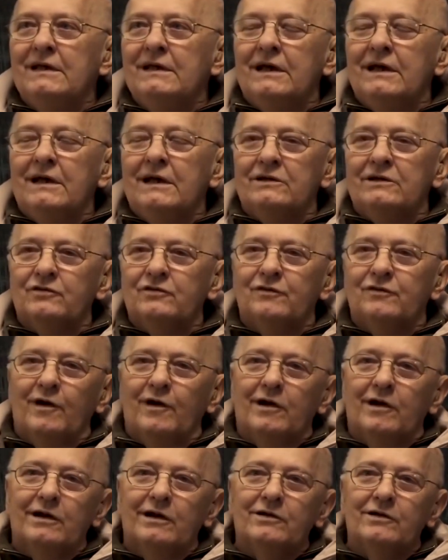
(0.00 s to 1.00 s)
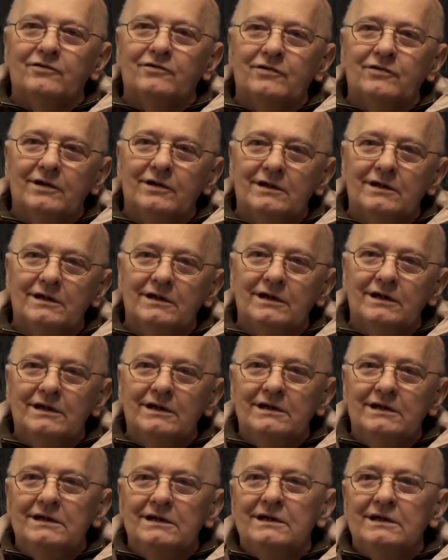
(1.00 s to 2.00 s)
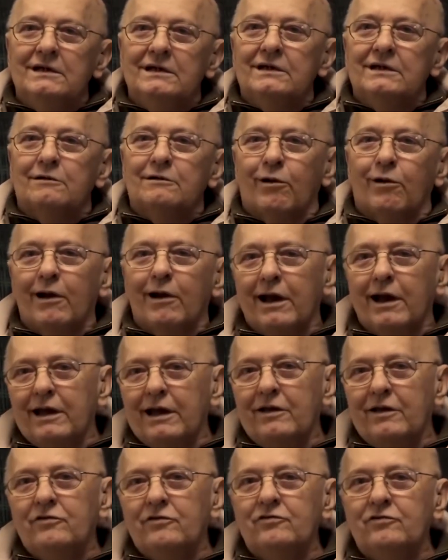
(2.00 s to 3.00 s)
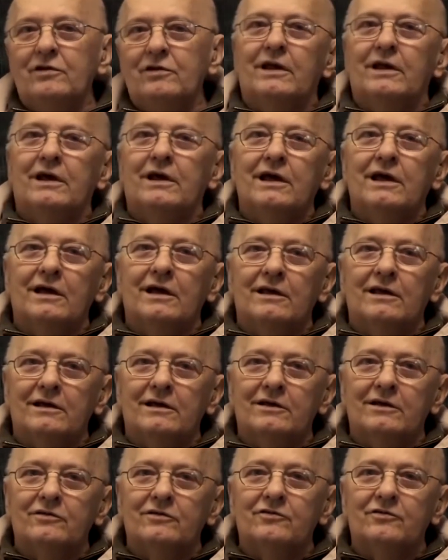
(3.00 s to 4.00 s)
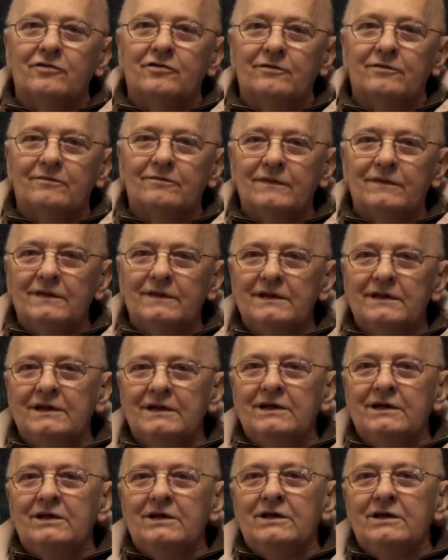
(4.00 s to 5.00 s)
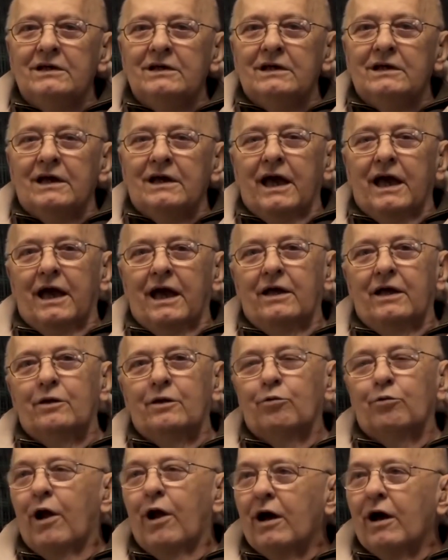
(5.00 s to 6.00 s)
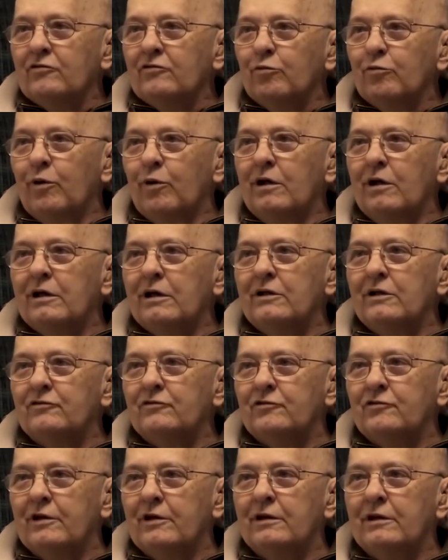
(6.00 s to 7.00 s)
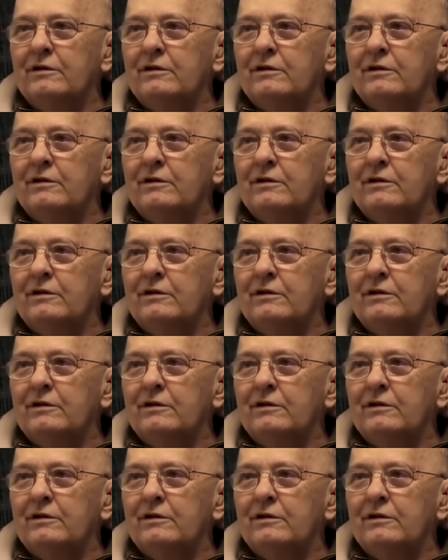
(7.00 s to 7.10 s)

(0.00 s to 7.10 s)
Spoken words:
a kind of fraud, and many of the cases inside were fabricated. The government's conclusion that